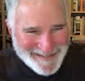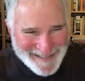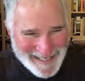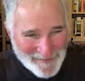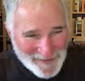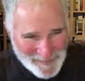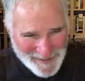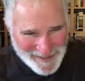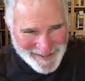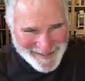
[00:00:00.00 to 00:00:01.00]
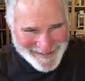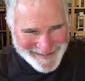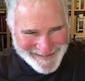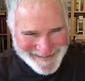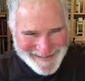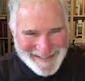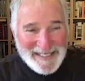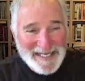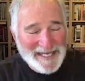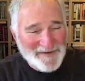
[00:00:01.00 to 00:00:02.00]
can have an opinion.
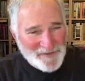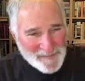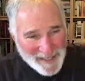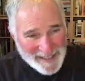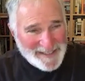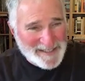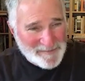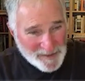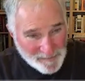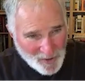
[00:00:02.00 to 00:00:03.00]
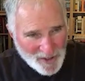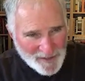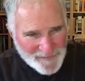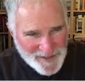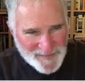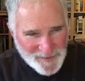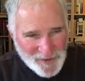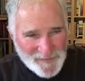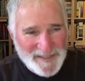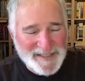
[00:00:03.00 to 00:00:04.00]
Everybody can be part of this
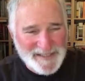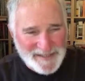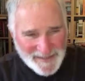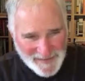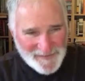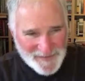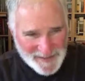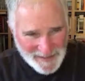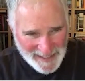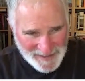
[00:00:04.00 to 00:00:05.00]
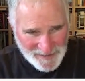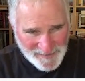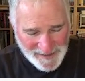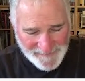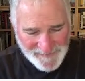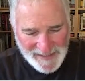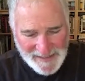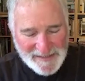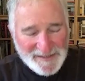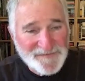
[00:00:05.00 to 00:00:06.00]
movement if they'd like to be.
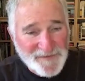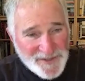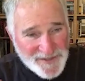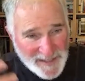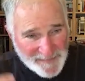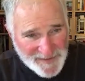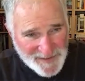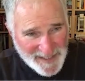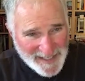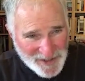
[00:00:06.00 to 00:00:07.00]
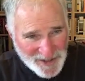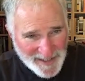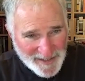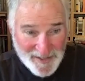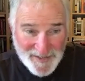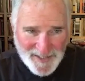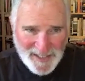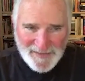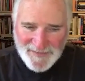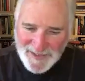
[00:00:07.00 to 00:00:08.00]
The first step is to educate
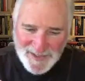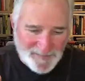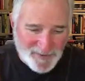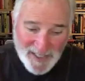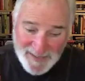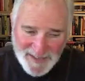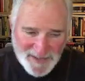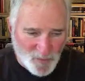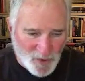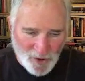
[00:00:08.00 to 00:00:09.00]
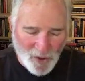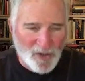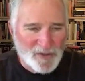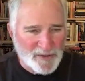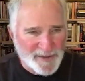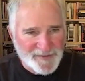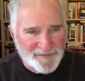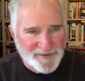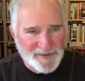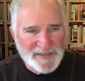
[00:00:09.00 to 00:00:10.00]
ourselves, and it's a process we're all going
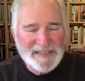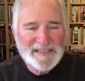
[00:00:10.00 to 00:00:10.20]
through,